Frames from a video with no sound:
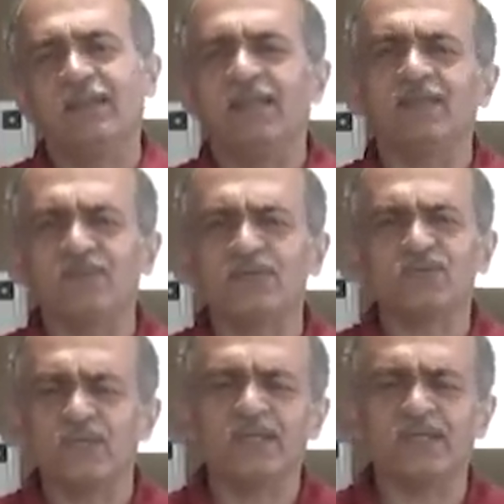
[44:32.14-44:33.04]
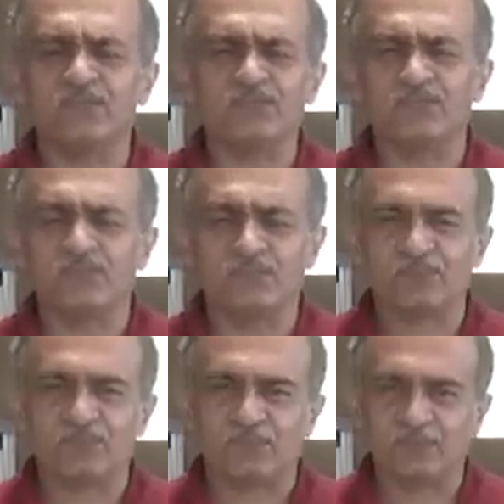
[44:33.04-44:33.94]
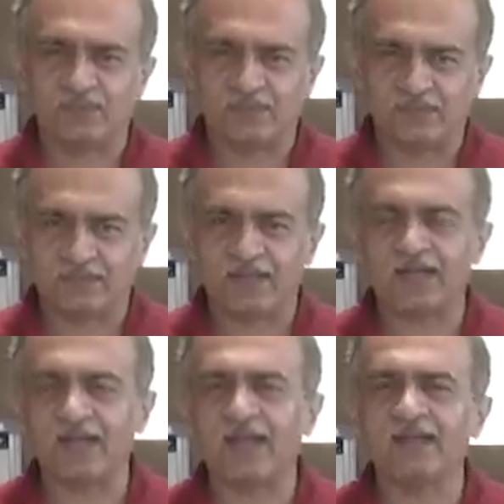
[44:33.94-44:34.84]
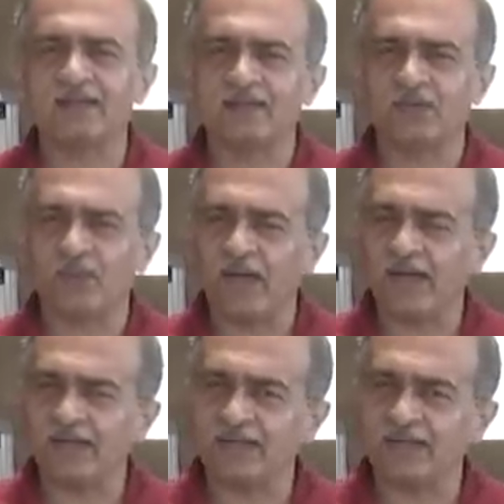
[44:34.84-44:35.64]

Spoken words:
And eventually, if that land is required,